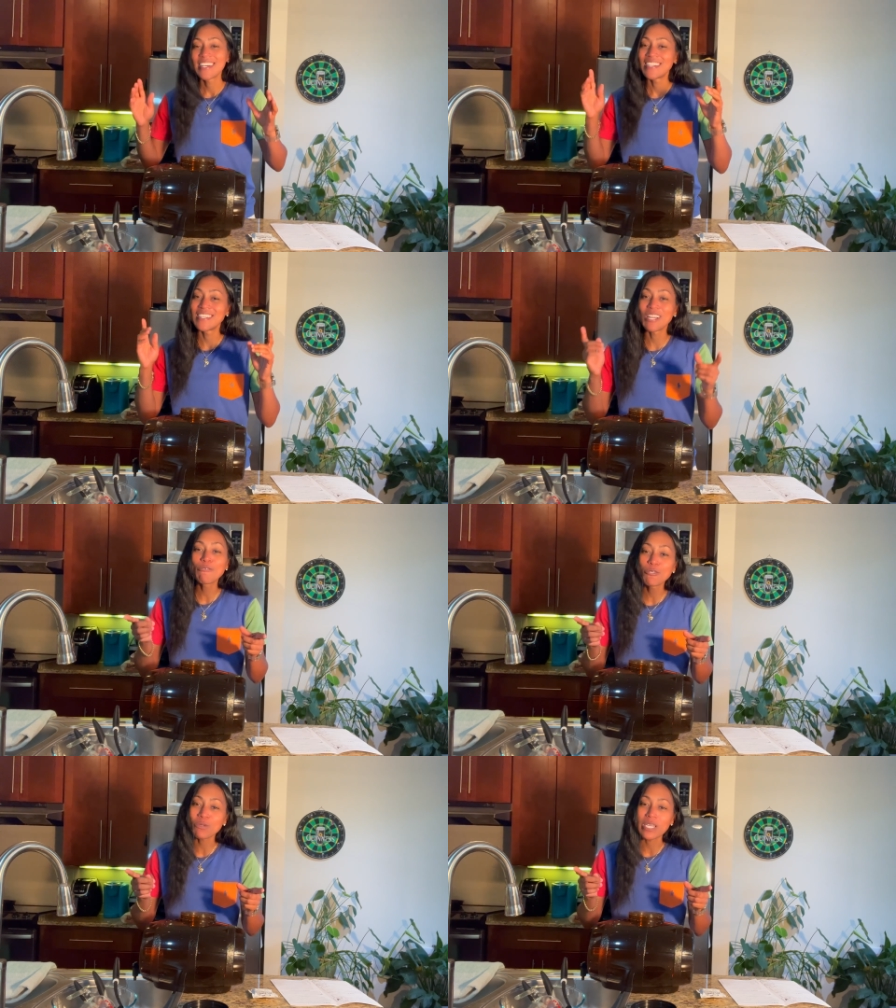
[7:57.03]
no
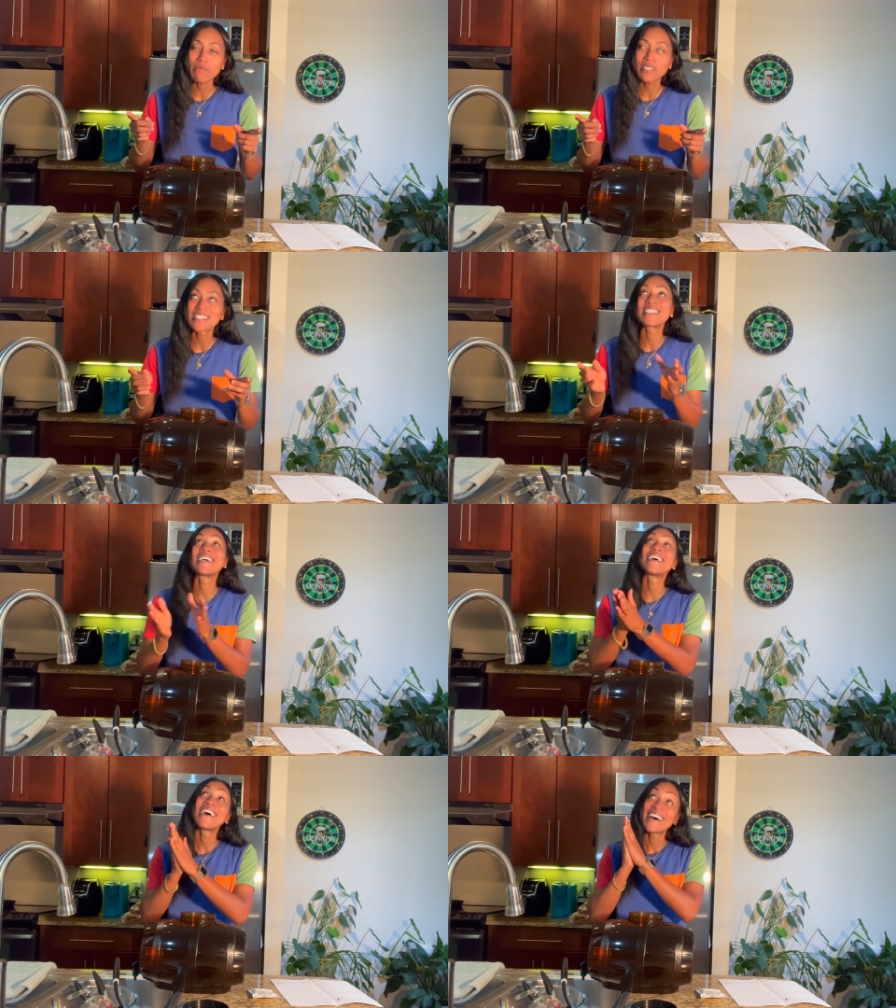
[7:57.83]
drips.
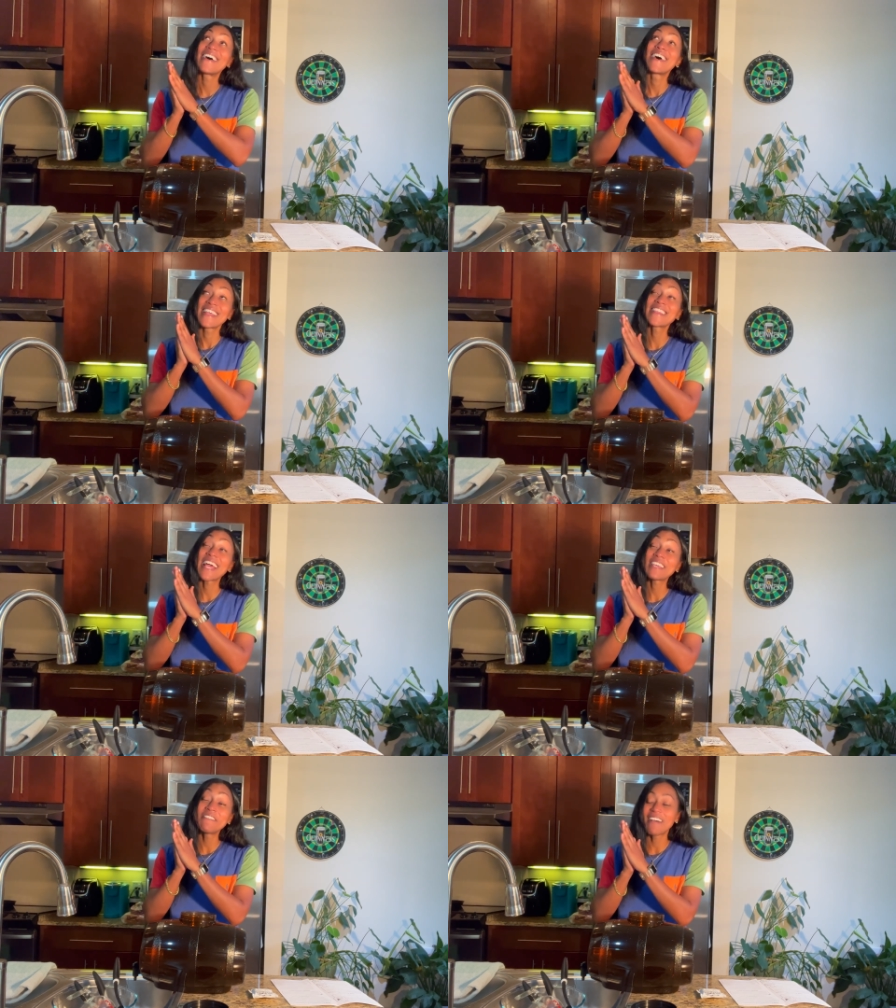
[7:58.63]

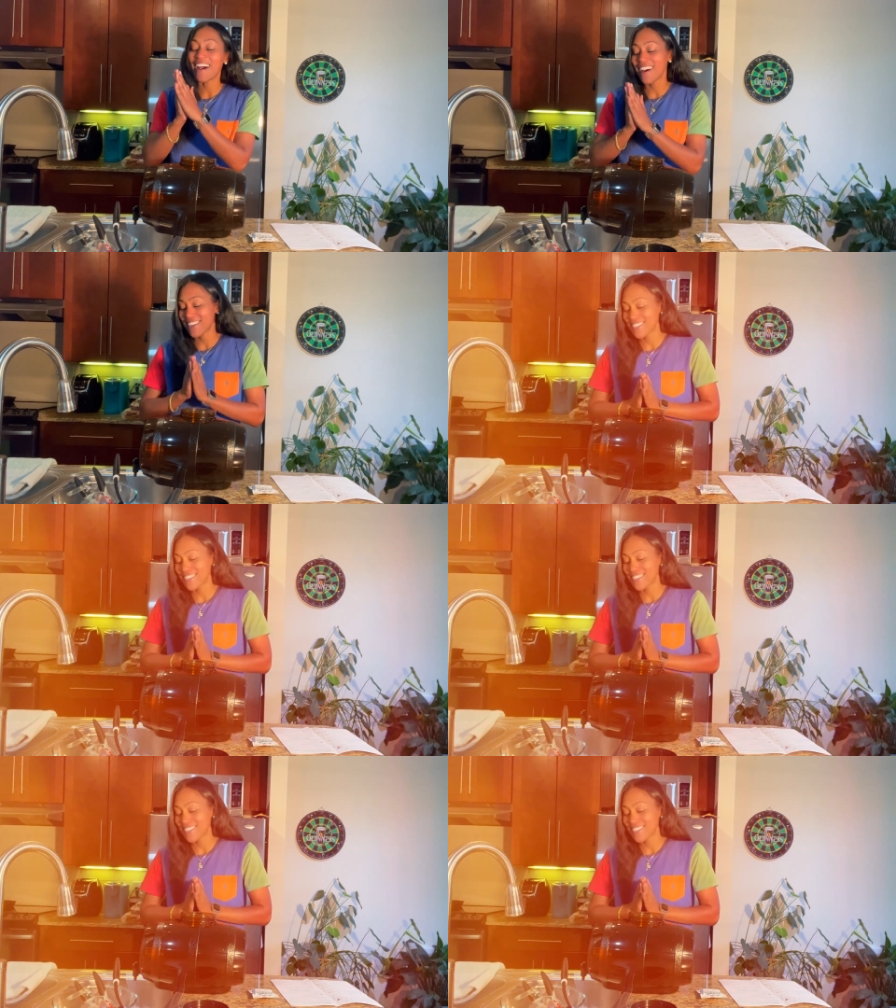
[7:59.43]
Thank you, God.